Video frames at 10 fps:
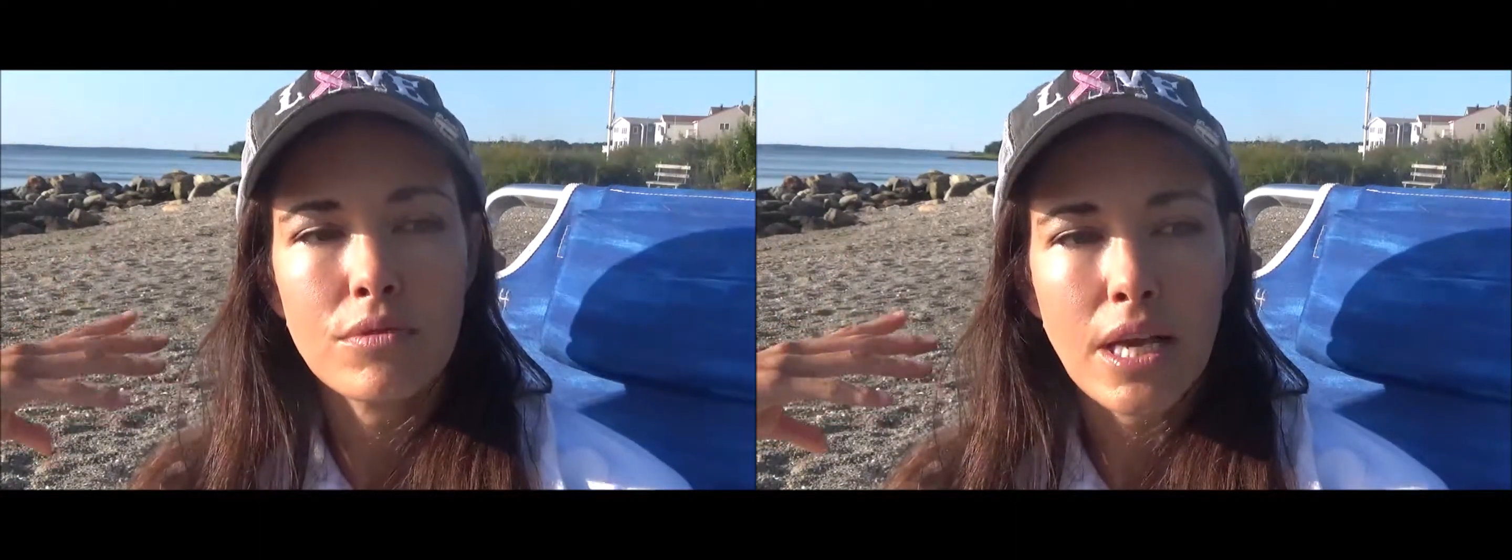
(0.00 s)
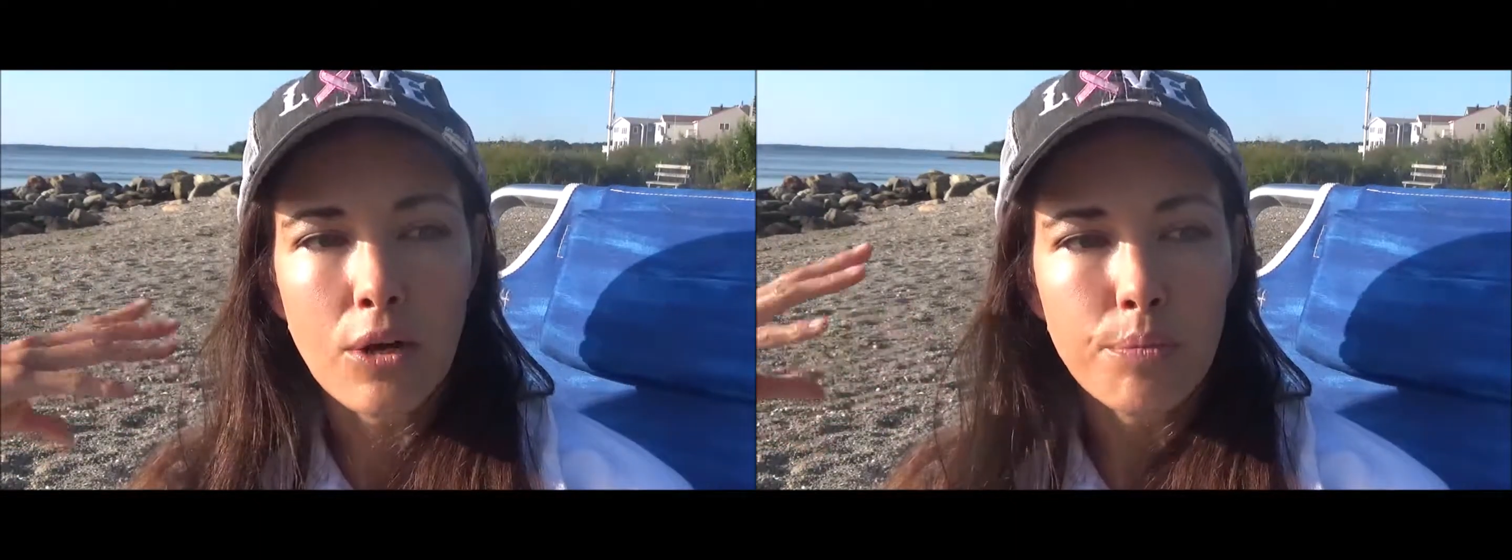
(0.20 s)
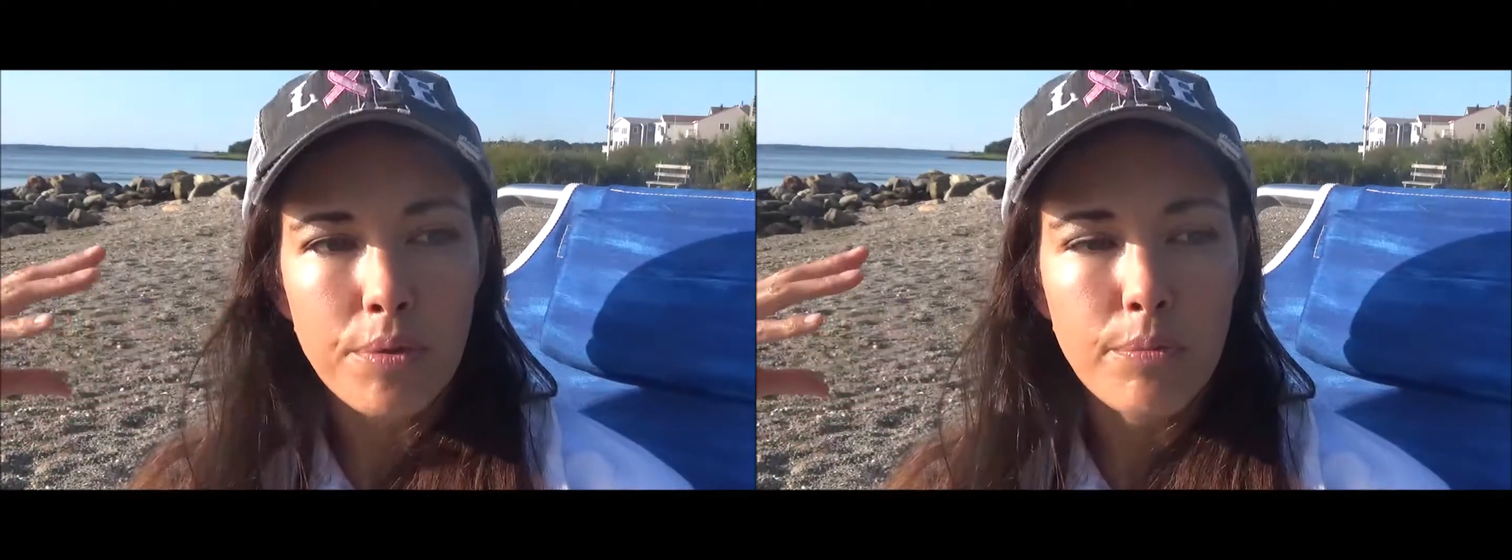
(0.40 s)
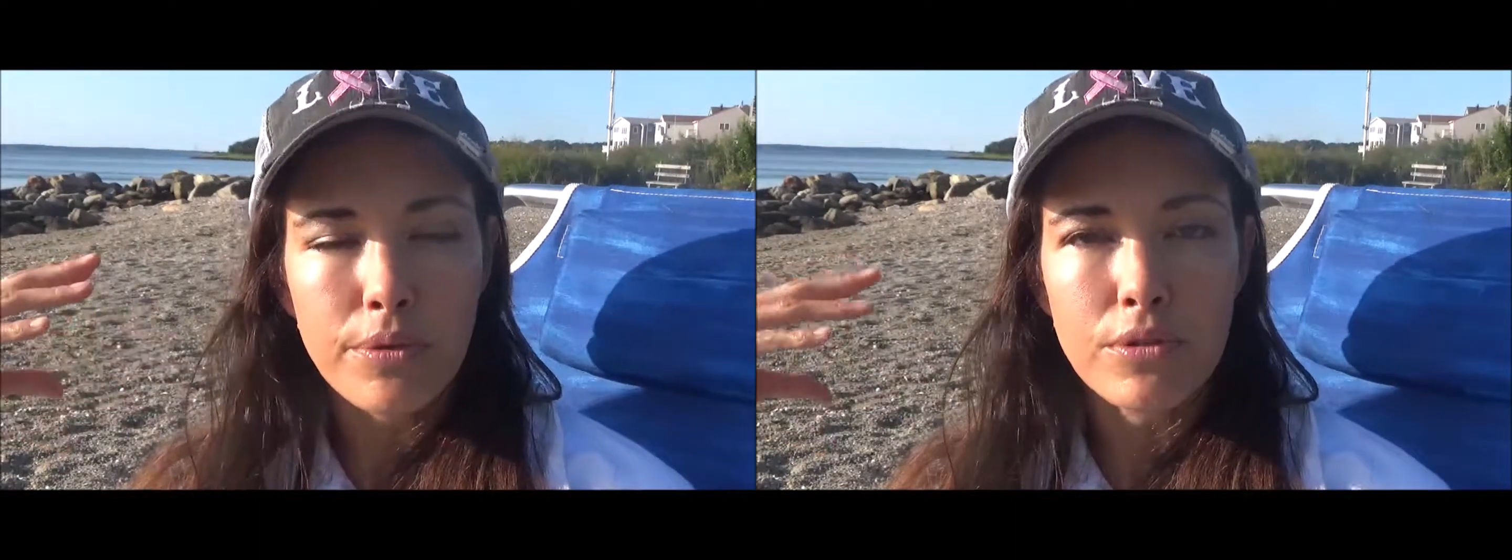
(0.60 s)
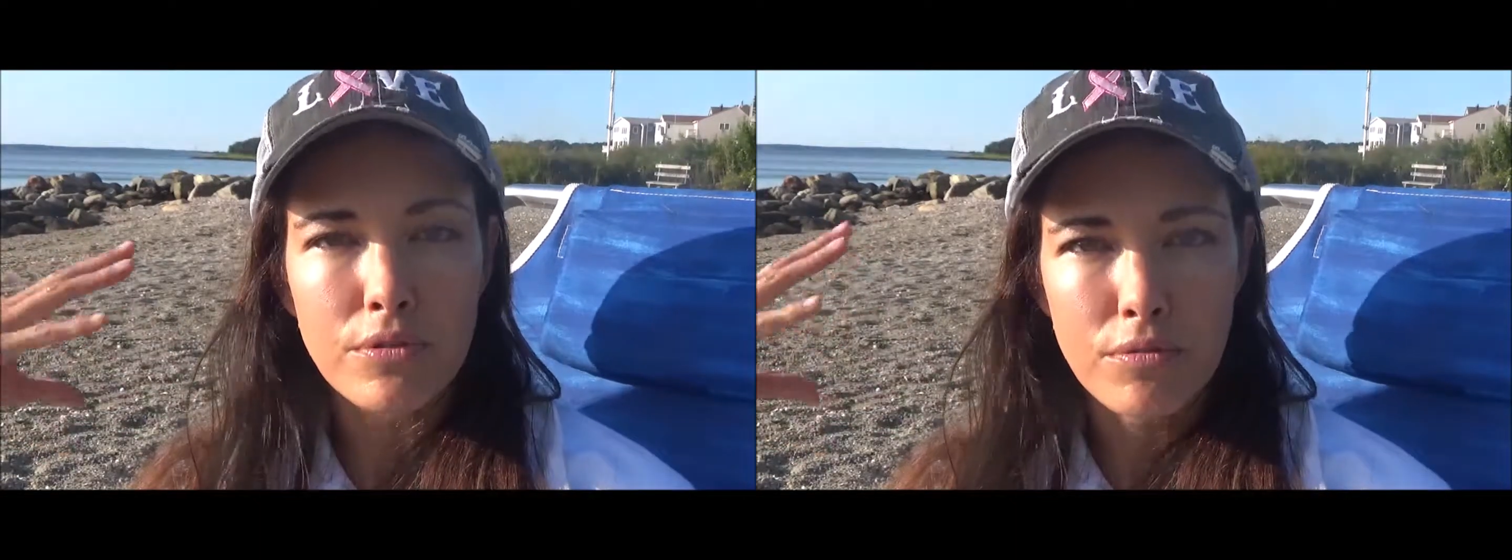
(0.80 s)
help
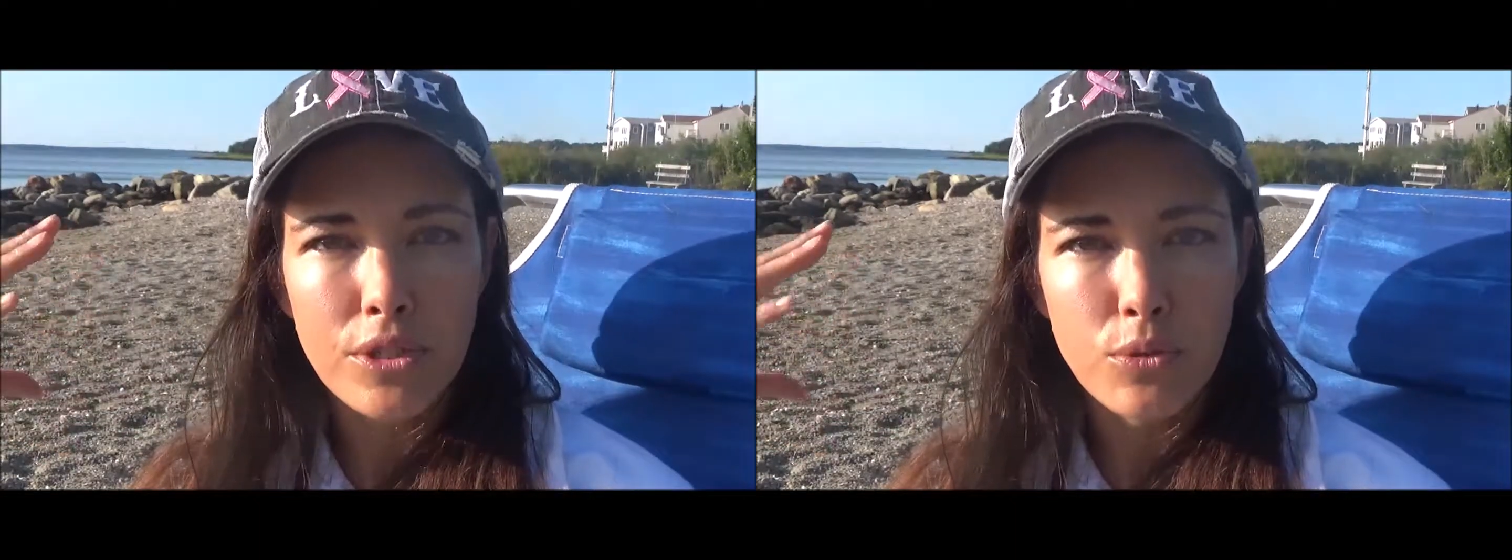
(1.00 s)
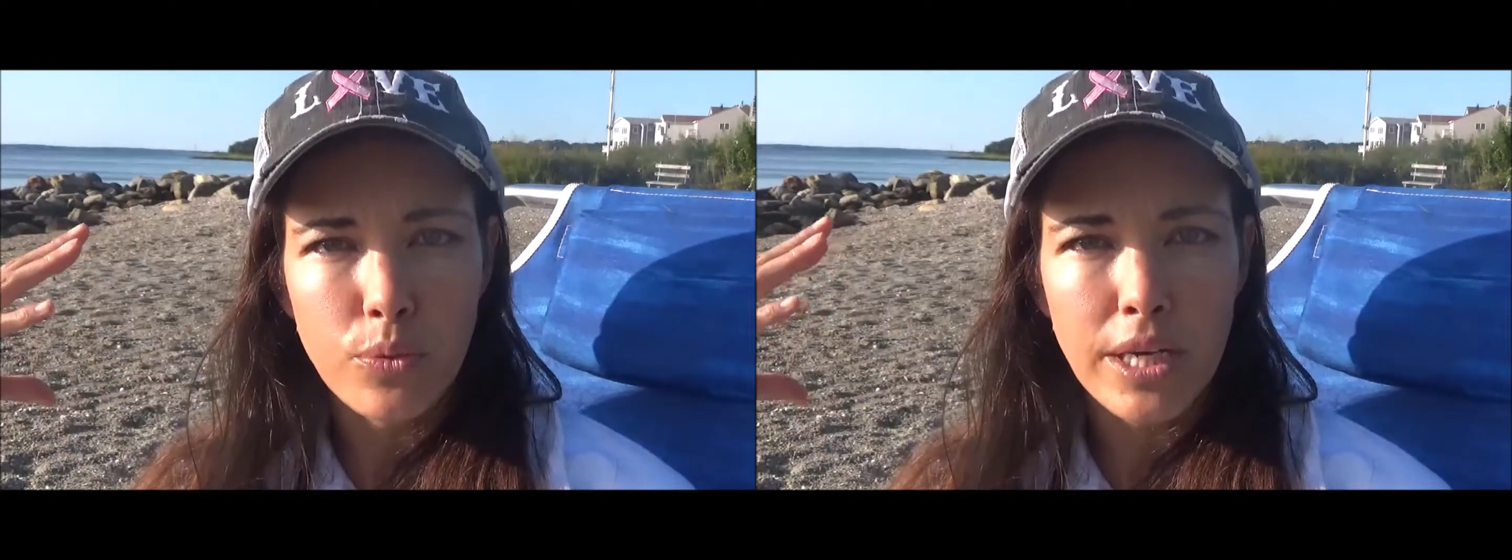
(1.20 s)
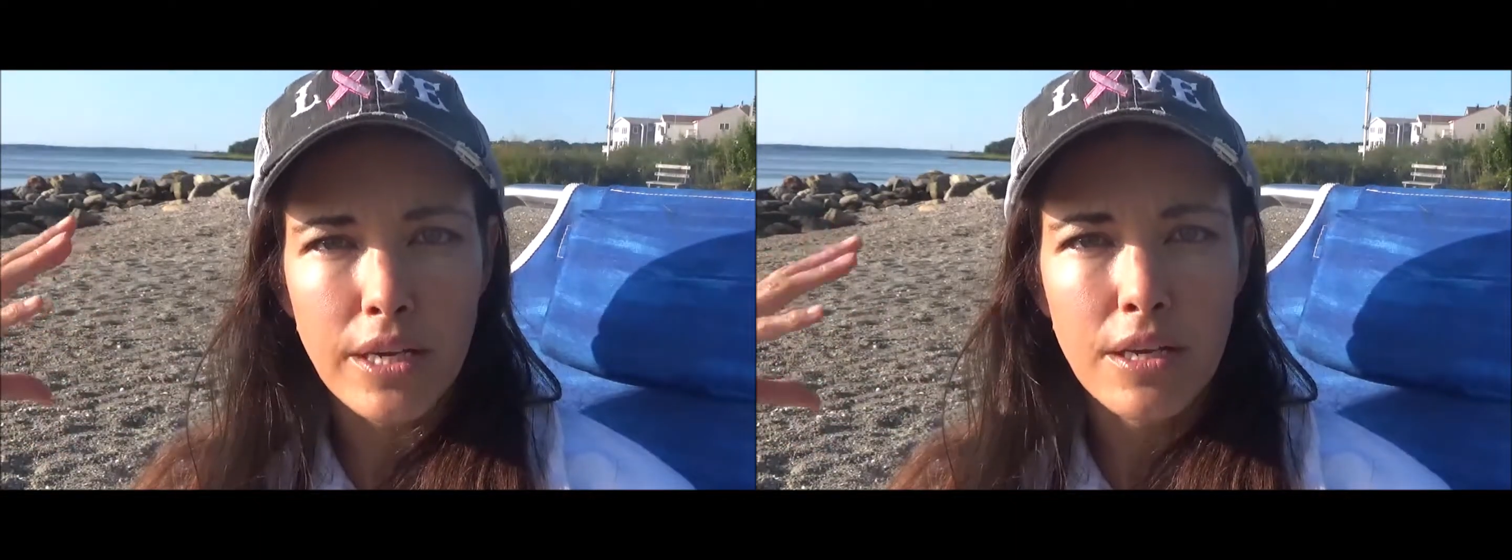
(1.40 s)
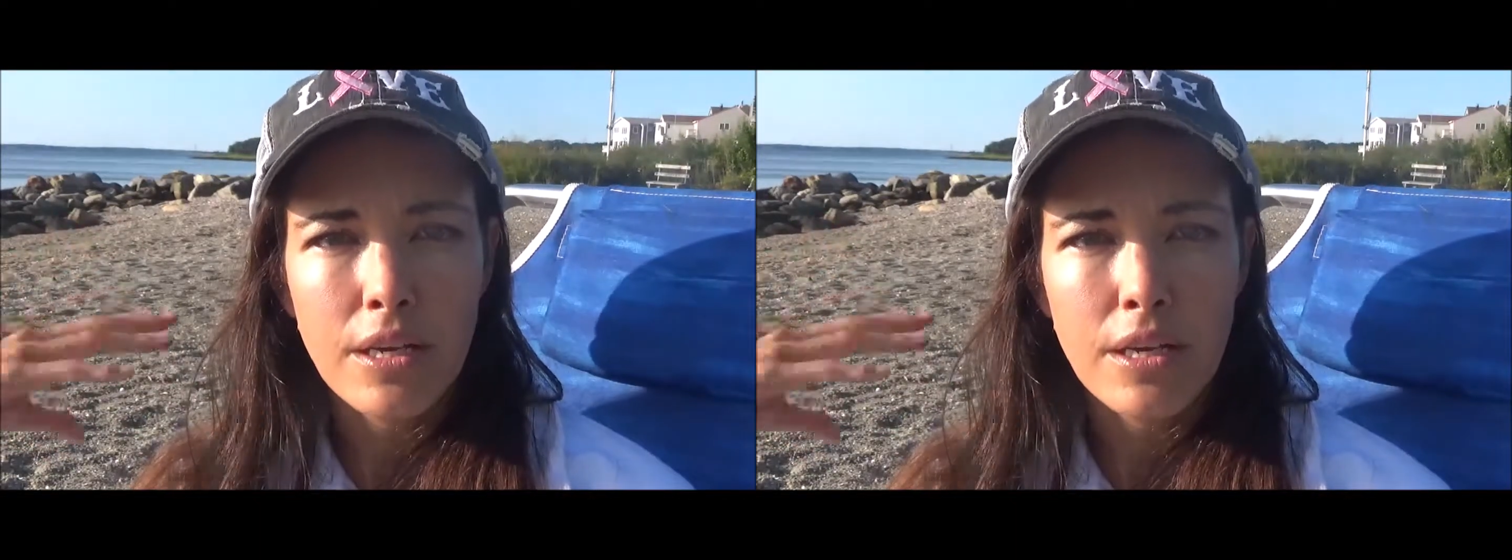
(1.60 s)
people in a real way.